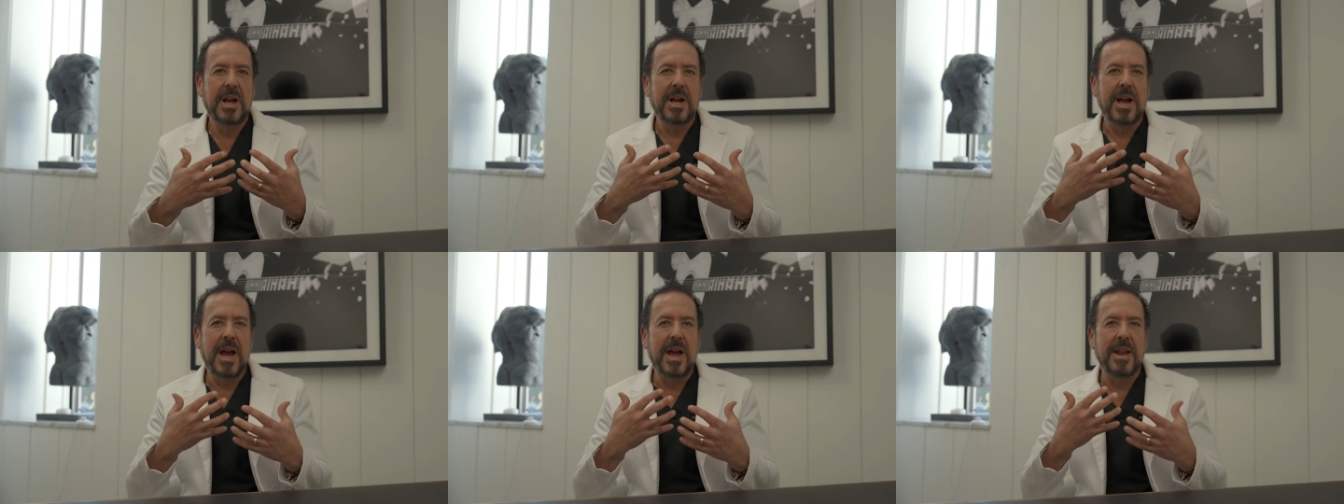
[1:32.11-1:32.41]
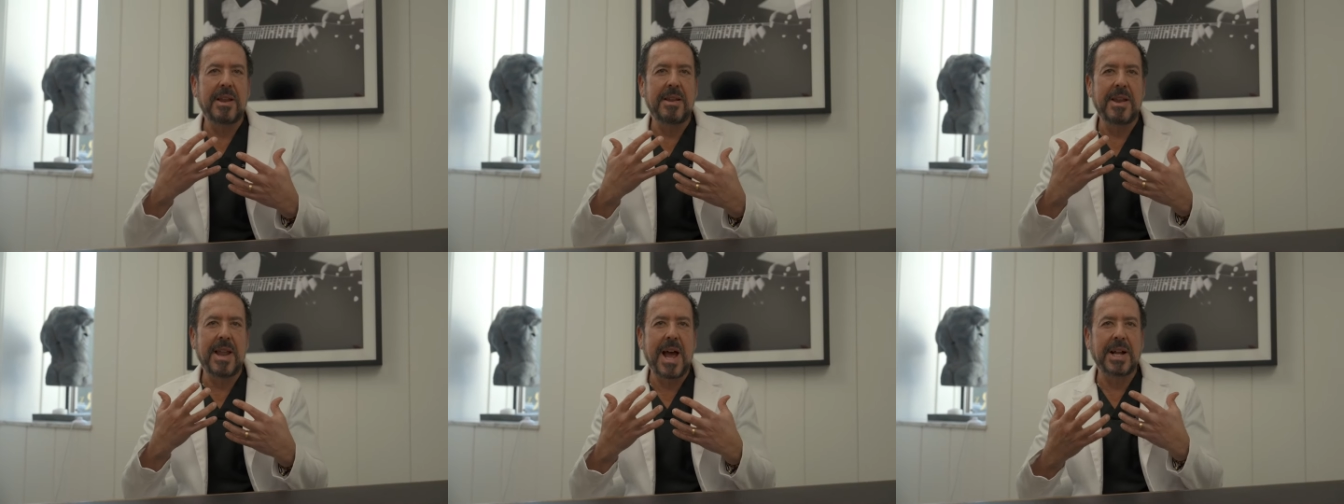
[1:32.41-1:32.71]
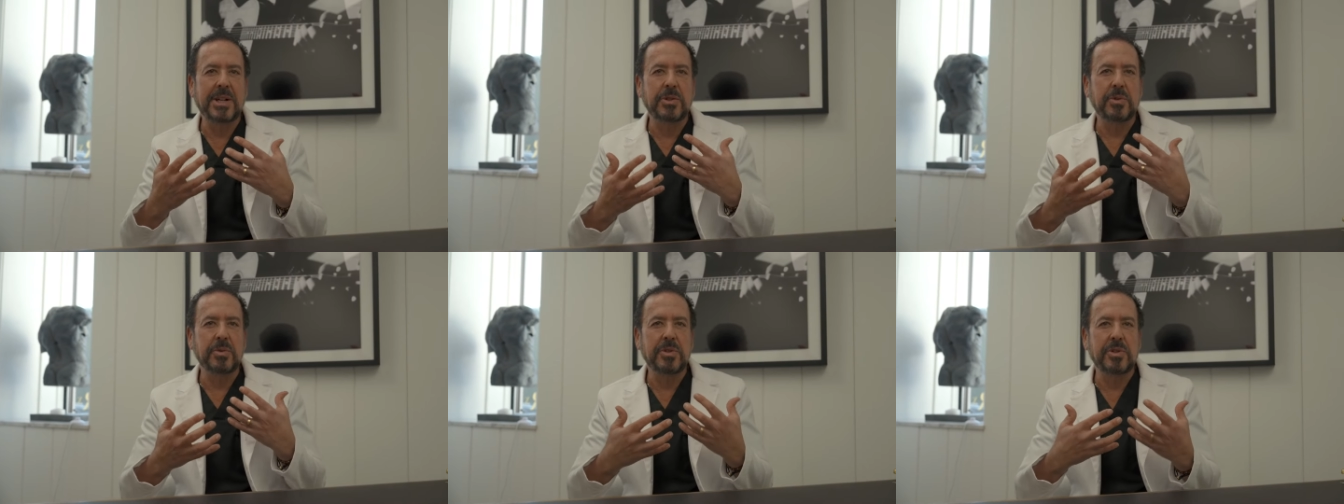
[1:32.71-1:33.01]
and a
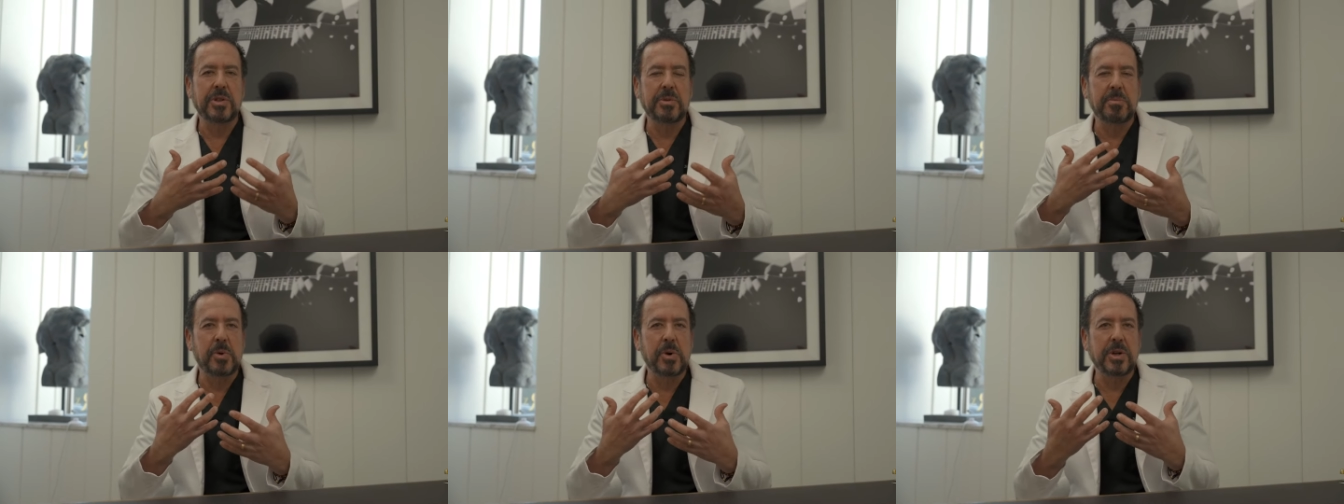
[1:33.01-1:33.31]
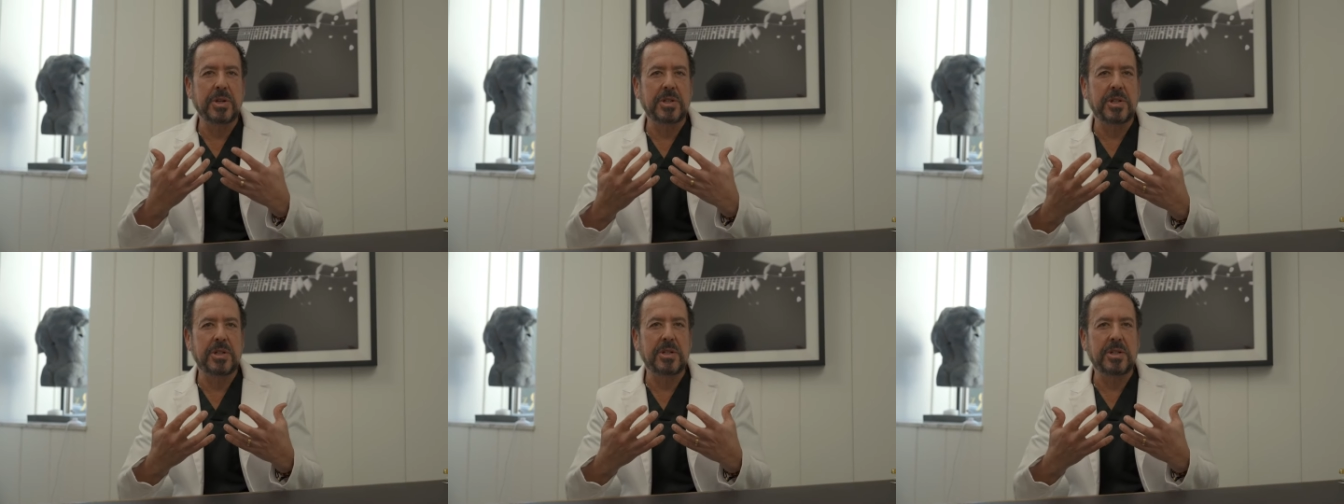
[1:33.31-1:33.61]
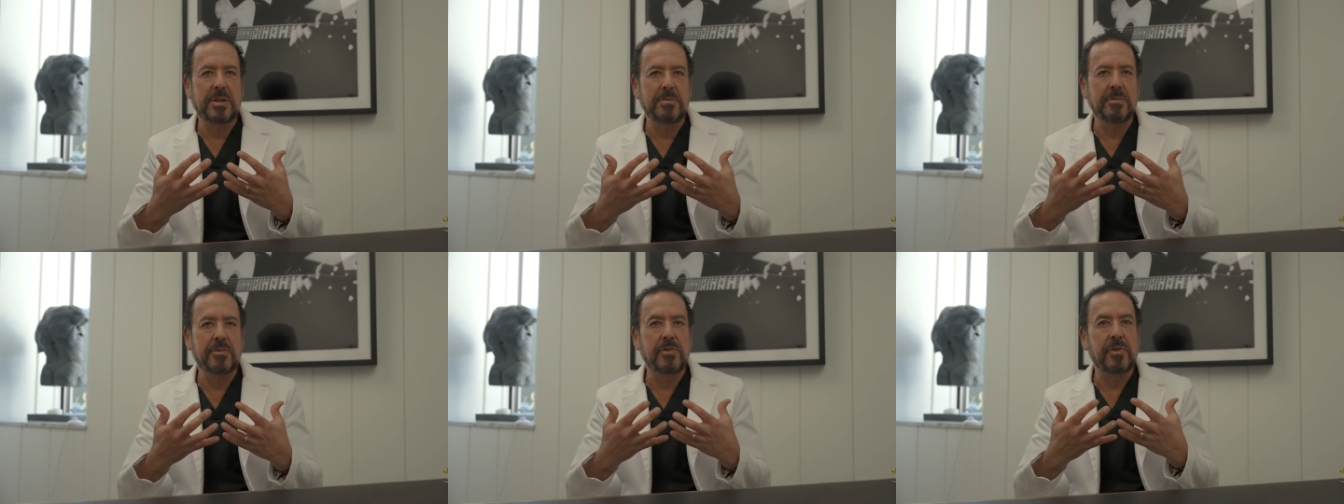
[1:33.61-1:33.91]
natural support
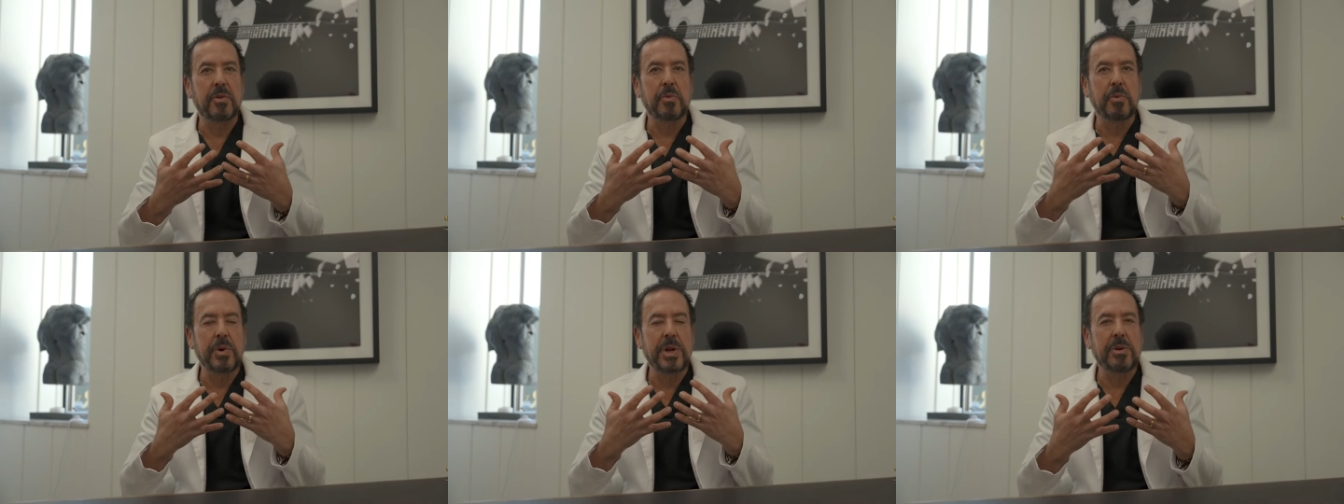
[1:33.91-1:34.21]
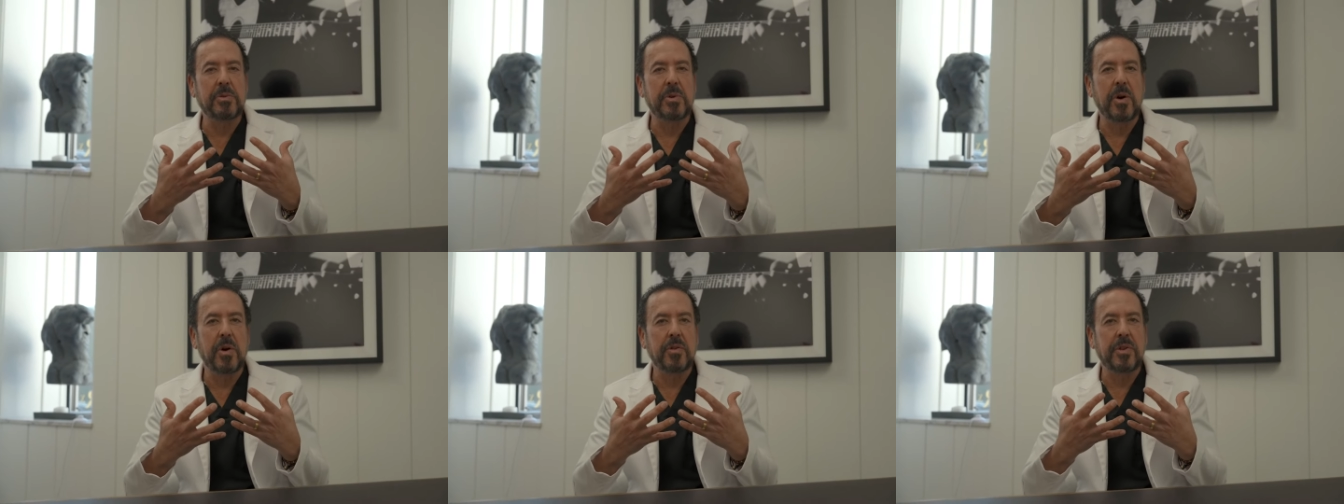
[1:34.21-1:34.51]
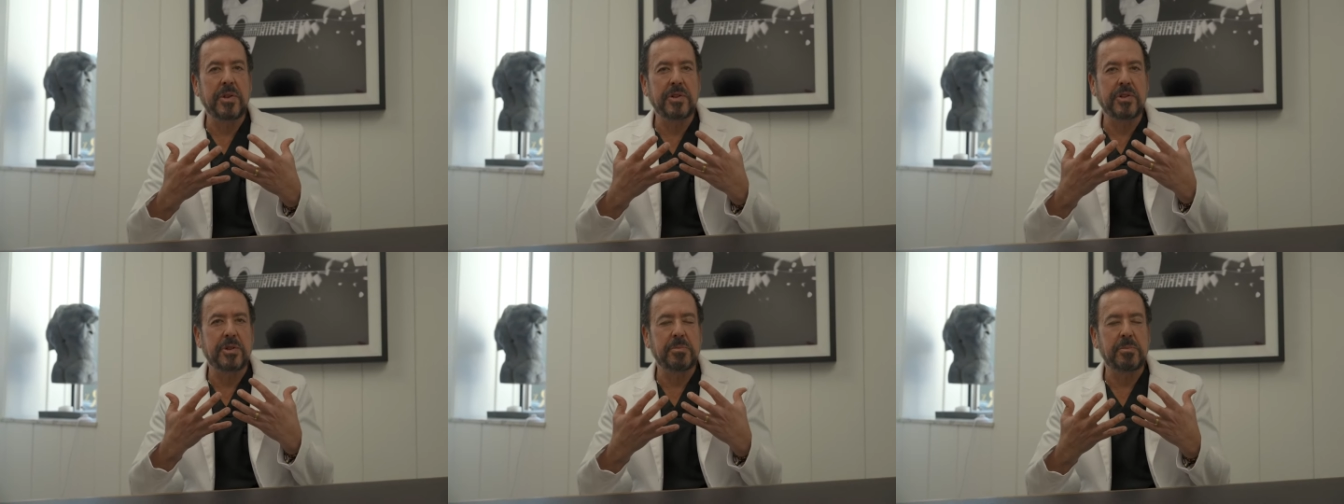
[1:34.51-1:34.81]
system for regrowth
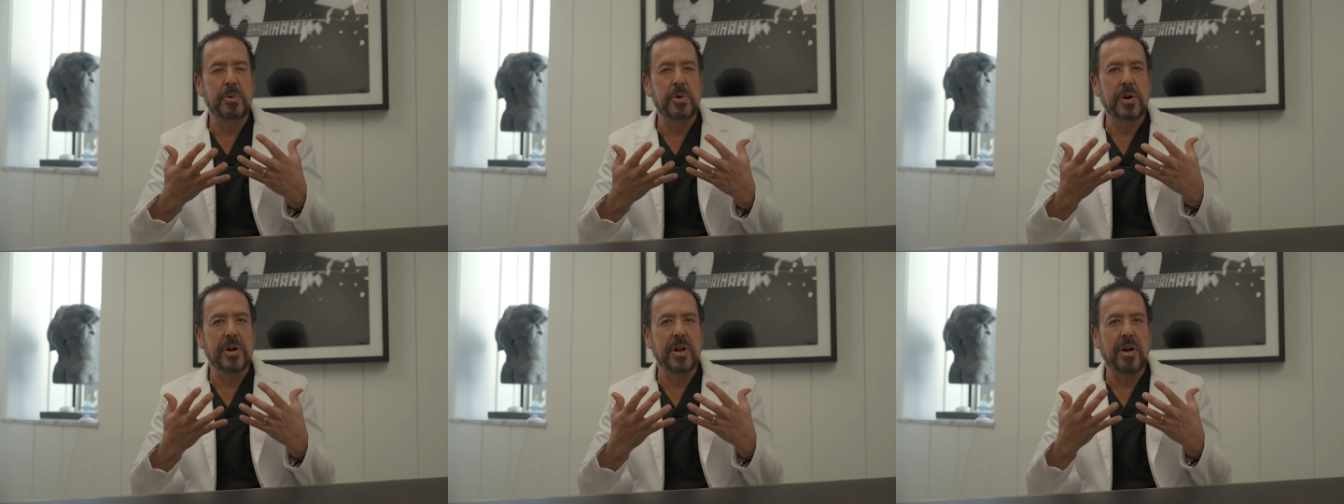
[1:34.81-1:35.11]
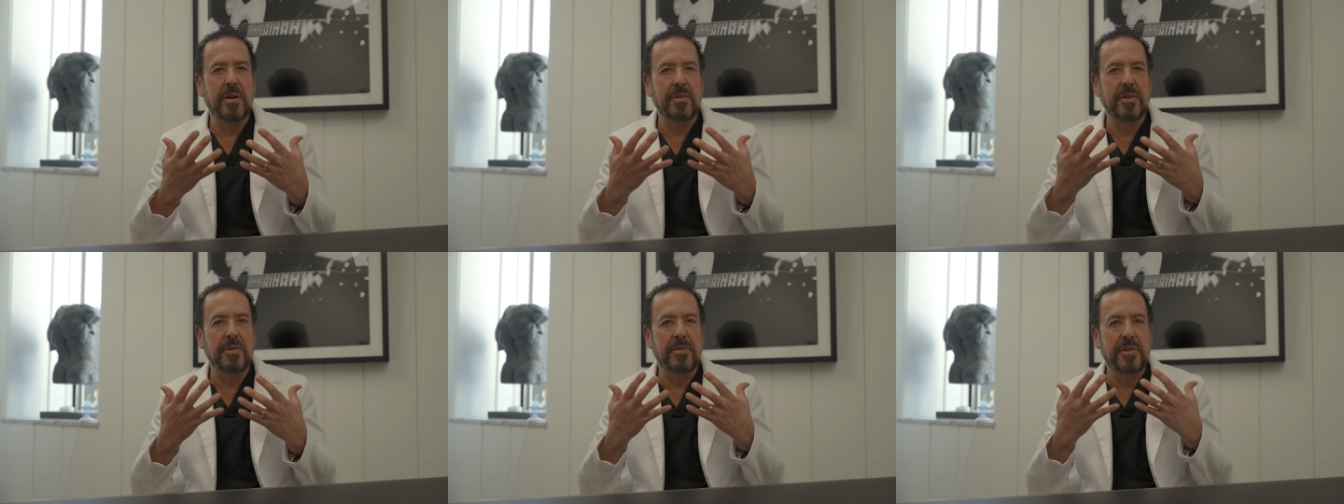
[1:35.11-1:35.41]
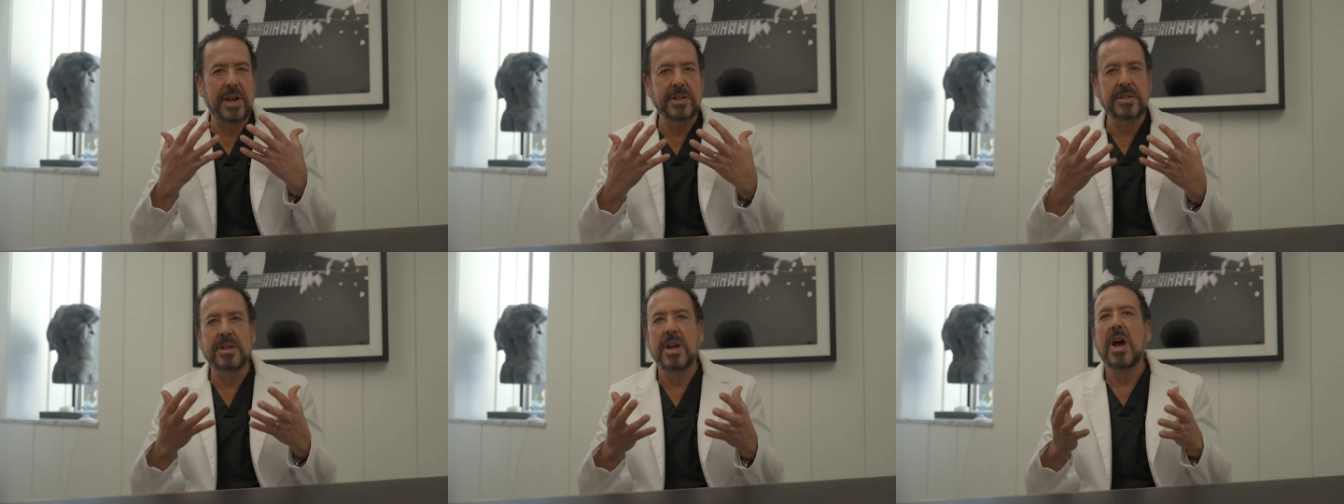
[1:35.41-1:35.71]
and support of the
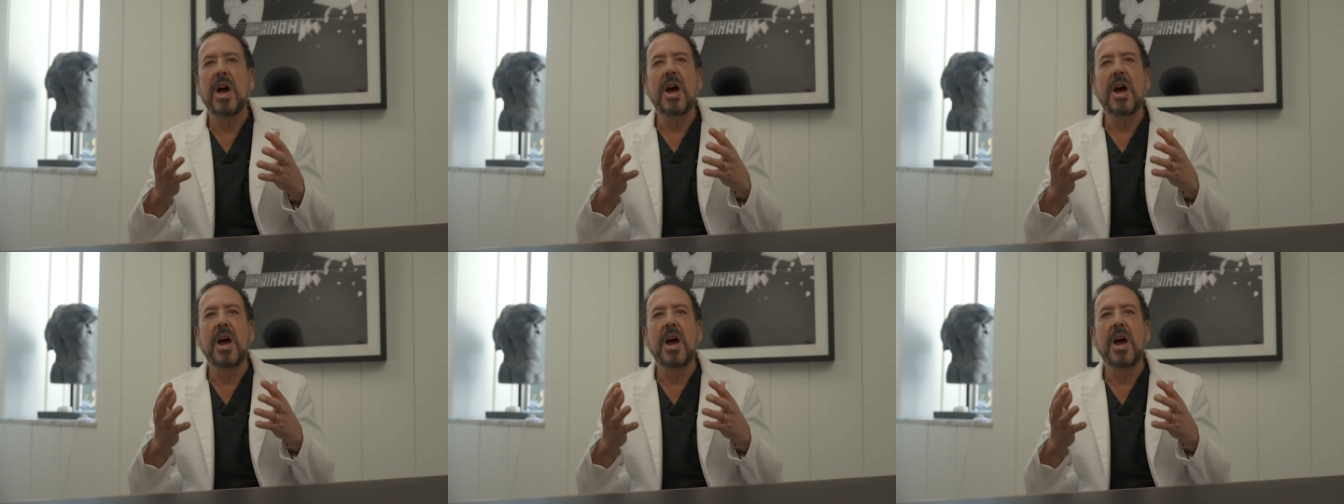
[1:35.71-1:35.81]
face.